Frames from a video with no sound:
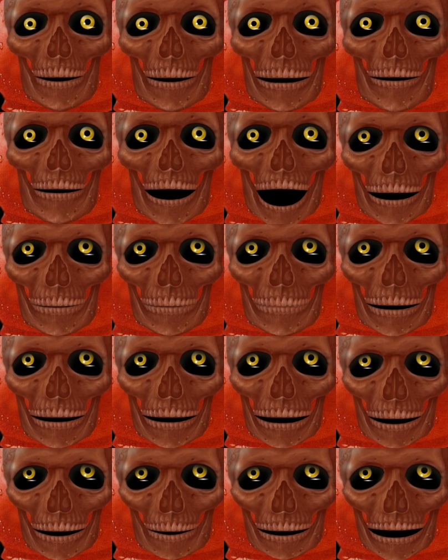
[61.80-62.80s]
she's talking
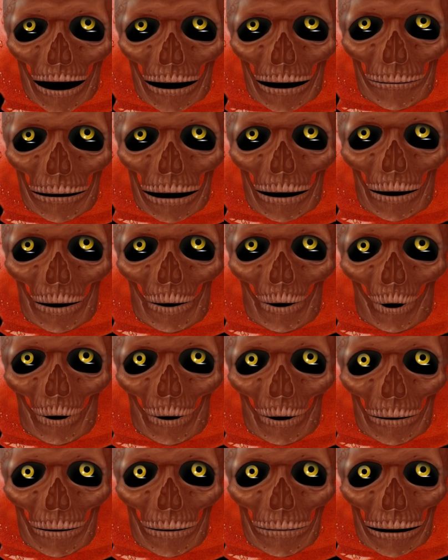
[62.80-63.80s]
about some of the
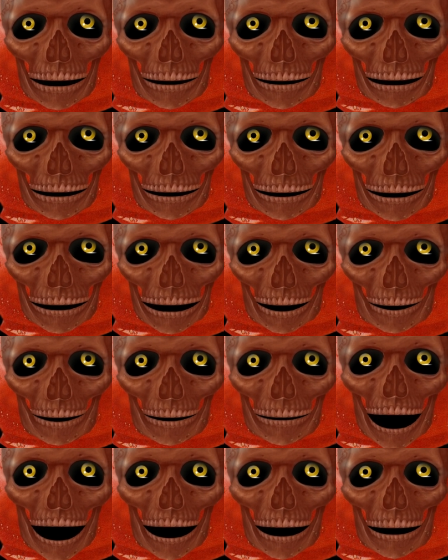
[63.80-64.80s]
issues. That's a
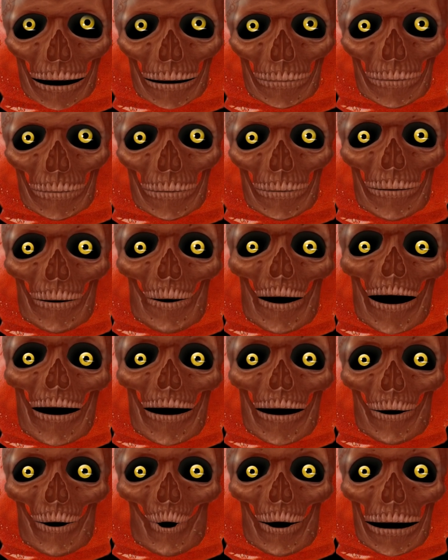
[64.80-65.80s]
start.
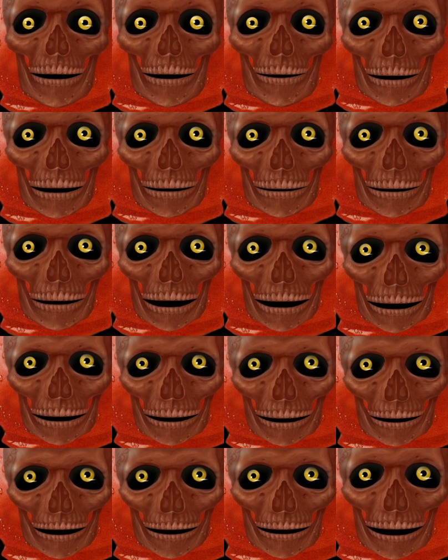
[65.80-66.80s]
So without any
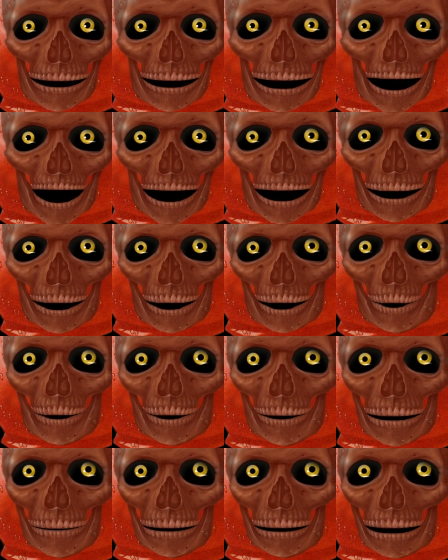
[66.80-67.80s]
further delay,
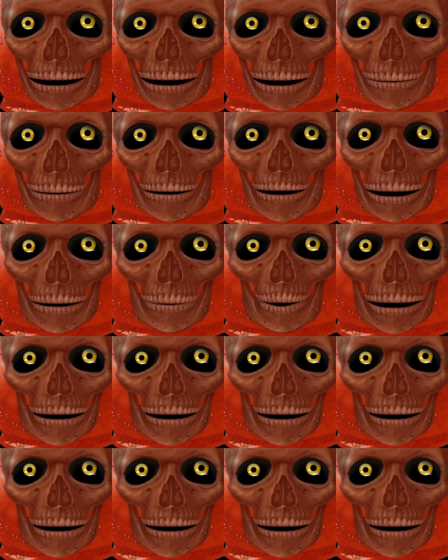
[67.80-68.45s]
let's get